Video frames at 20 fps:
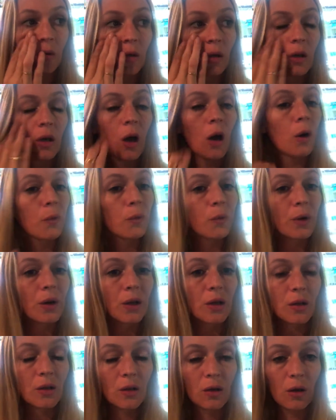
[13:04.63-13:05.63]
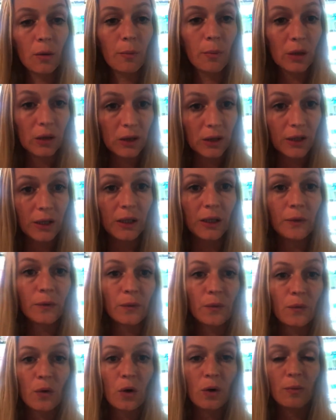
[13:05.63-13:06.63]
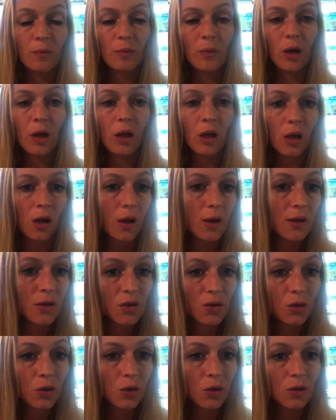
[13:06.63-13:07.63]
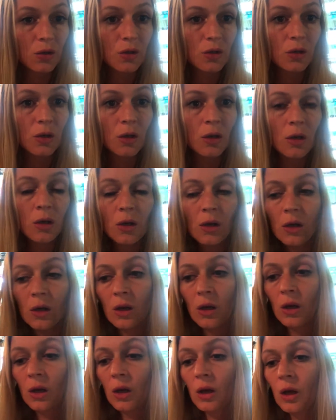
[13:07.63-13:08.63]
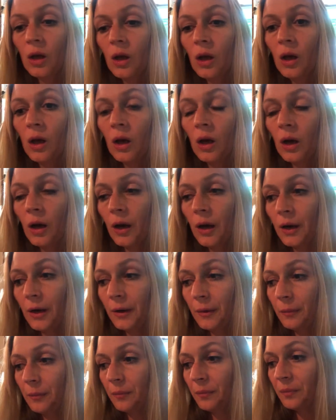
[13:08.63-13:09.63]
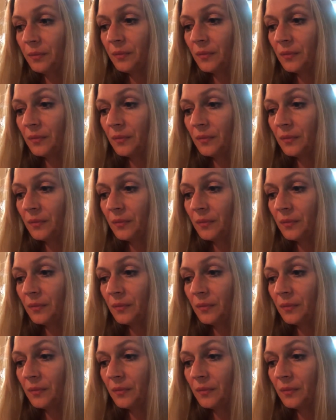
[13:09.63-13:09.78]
cover it completely from a light source. But